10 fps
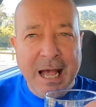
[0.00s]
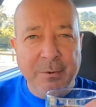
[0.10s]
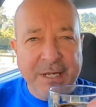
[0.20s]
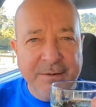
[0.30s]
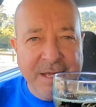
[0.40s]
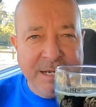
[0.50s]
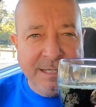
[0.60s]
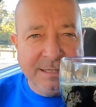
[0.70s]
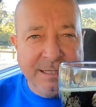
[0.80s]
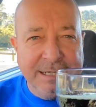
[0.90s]
I will give that an
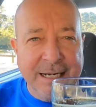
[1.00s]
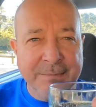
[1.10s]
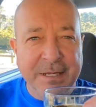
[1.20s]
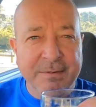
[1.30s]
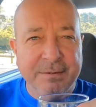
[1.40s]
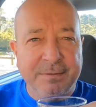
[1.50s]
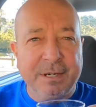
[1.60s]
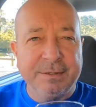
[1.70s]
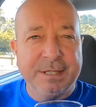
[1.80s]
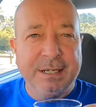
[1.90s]
It's Lit. I'm giving it
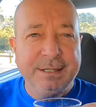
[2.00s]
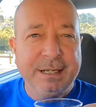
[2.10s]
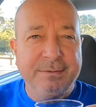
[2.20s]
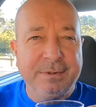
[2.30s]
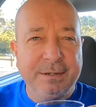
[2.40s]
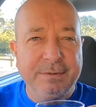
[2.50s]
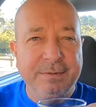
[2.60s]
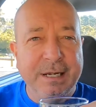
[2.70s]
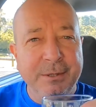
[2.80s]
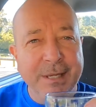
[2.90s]
5 stars out of 5 for
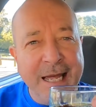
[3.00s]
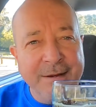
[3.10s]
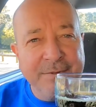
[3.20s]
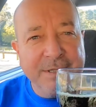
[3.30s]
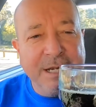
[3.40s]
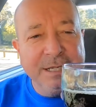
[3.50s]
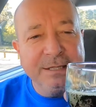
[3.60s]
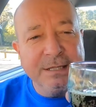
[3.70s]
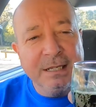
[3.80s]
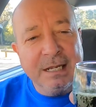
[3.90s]
value and for
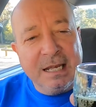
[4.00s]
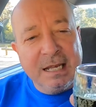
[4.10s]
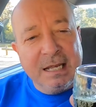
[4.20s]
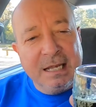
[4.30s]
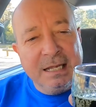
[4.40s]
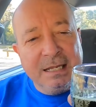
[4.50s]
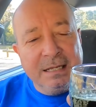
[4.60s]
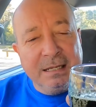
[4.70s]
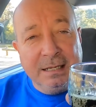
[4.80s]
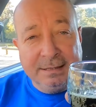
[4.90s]
taste.
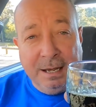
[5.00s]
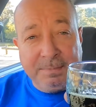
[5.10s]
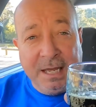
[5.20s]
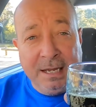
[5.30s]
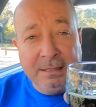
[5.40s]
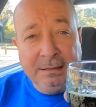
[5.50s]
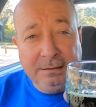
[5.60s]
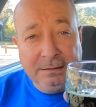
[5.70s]
It's up there.